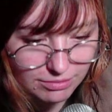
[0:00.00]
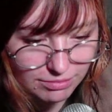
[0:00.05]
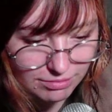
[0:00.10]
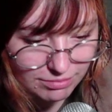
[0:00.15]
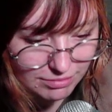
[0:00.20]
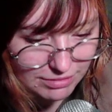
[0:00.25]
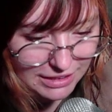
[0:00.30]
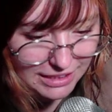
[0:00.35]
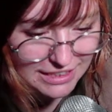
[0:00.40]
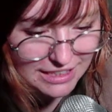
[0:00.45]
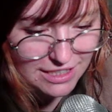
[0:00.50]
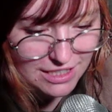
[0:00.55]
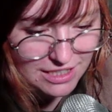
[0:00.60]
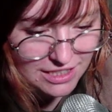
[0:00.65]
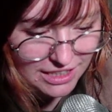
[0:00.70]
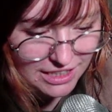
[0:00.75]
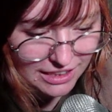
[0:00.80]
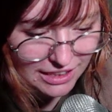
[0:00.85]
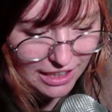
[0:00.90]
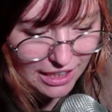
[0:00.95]
He's
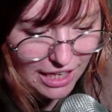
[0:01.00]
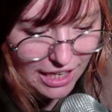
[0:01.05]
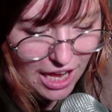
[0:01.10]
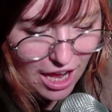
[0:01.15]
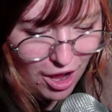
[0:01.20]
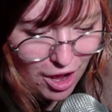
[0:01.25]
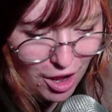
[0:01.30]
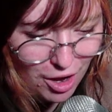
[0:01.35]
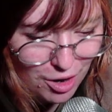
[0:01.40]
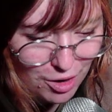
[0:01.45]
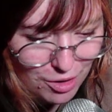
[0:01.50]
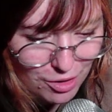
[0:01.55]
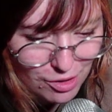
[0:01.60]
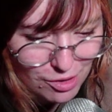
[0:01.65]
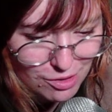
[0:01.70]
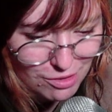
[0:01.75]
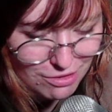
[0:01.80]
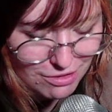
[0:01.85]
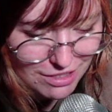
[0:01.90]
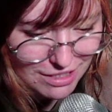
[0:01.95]
still
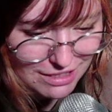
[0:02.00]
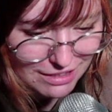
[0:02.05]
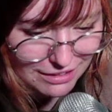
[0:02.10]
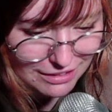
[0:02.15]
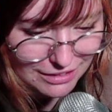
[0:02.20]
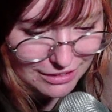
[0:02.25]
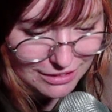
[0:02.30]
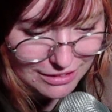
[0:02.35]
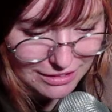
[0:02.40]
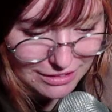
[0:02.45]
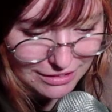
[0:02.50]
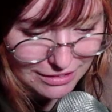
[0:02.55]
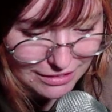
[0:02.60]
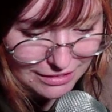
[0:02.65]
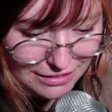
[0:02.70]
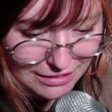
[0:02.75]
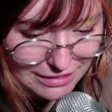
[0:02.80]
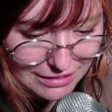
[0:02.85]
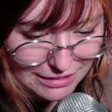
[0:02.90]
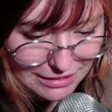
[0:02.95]
alone!
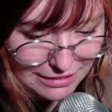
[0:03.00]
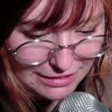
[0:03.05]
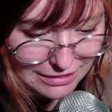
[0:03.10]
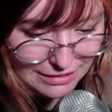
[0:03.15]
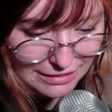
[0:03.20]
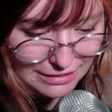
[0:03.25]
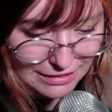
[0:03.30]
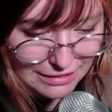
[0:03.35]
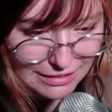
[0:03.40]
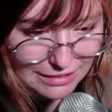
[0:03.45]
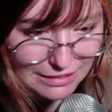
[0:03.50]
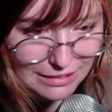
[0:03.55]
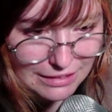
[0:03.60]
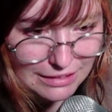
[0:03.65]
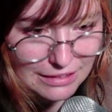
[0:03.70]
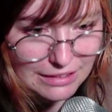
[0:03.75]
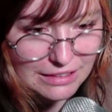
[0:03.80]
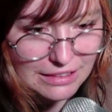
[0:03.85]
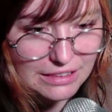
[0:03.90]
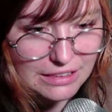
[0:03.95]
Is
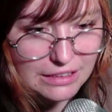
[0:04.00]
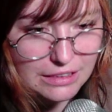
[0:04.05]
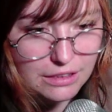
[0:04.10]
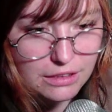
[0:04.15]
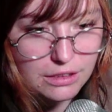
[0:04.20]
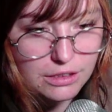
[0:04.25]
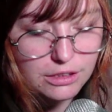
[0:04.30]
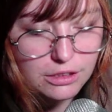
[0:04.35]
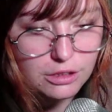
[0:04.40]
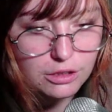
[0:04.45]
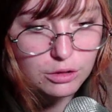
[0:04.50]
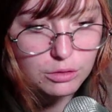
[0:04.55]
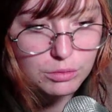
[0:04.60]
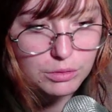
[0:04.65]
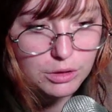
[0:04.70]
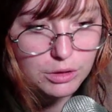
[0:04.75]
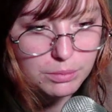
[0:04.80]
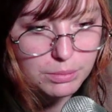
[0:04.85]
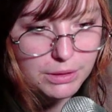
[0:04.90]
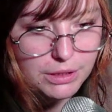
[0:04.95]
this a
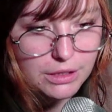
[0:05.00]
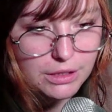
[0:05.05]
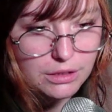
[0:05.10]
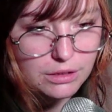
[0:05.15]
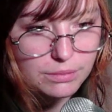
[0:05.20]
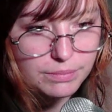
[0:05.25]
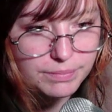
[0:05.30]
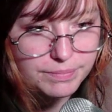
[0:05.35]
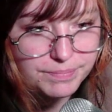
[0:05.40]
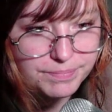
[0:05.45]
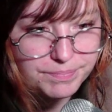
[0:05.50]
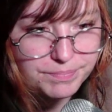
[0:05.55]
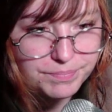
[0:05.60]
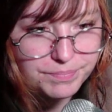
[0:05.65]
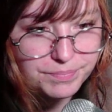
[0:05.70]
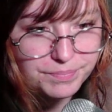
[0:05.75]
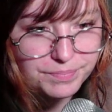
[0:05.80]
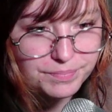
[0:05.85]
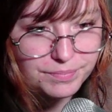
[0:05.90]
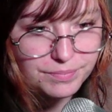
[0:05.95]
real pig?
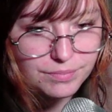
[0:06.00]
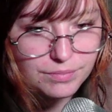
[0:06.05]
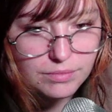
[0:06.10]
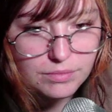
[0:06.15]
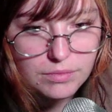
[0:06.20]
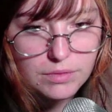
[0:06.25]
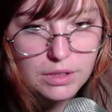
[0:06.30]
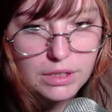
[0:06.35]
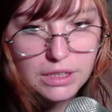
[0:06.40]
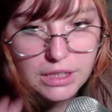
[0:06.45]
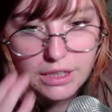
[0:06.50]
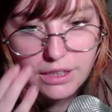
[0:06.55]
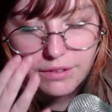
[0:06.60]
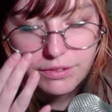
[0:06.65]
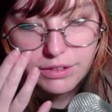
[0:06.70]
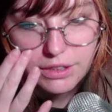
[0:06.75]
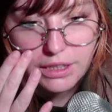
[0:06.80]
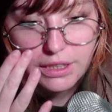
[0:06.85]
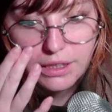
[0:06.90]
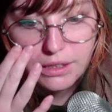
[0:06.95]
You have
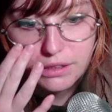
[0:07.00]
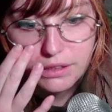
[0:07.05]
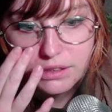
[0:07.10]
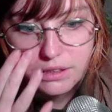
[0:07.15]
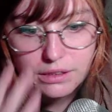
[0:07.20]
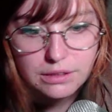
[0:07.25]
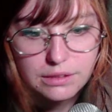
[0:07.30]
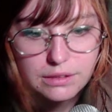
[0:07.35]
to ask.